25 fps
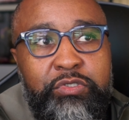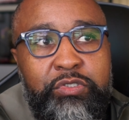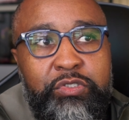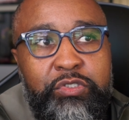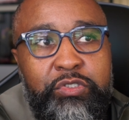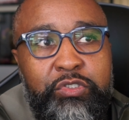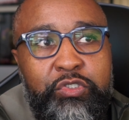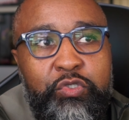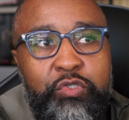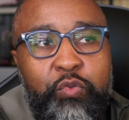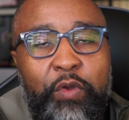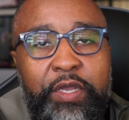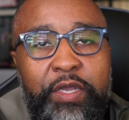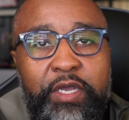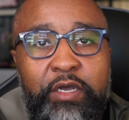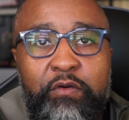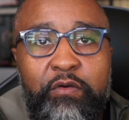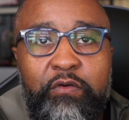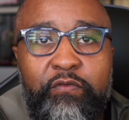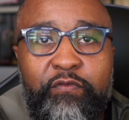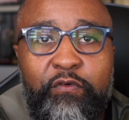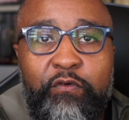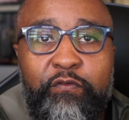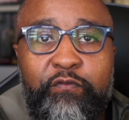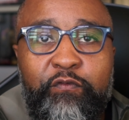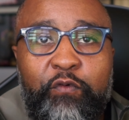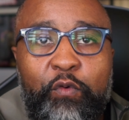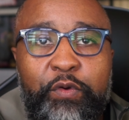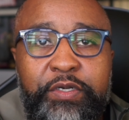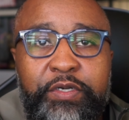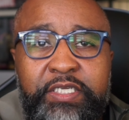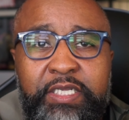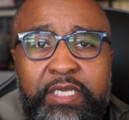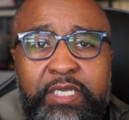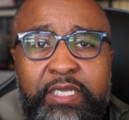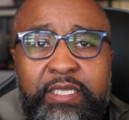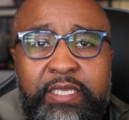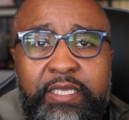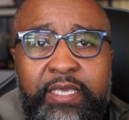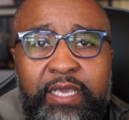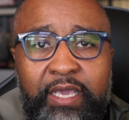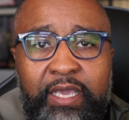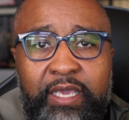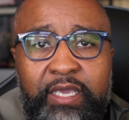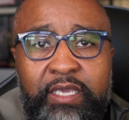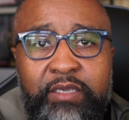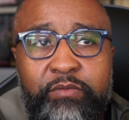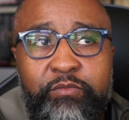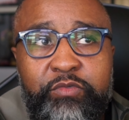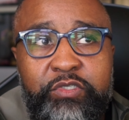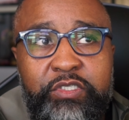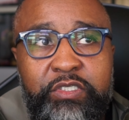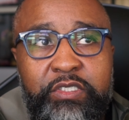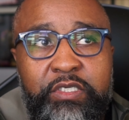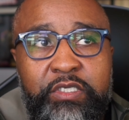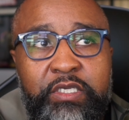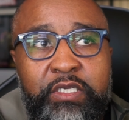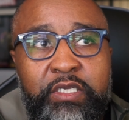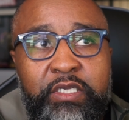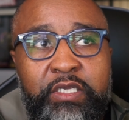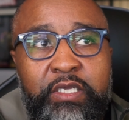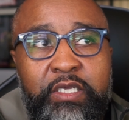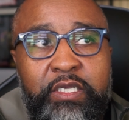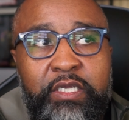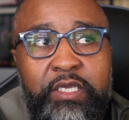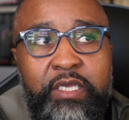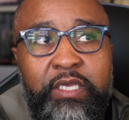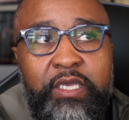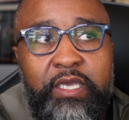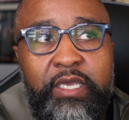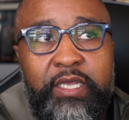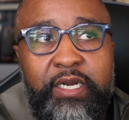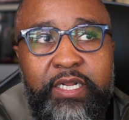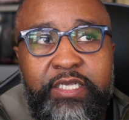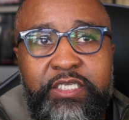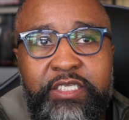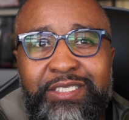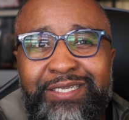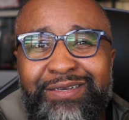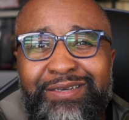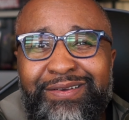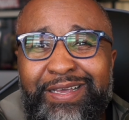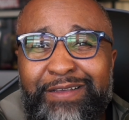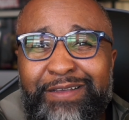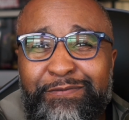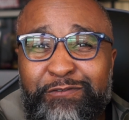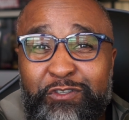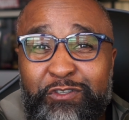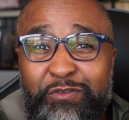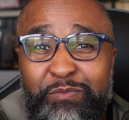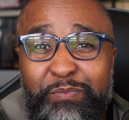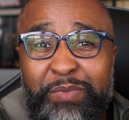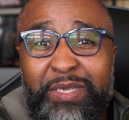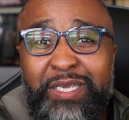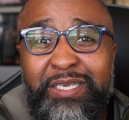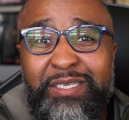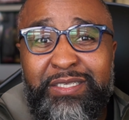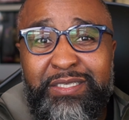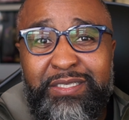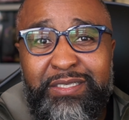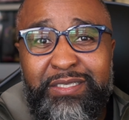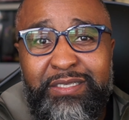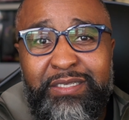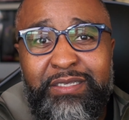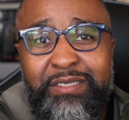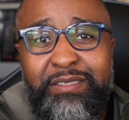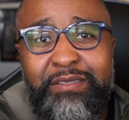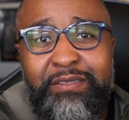12 or 14 games, and I still have space.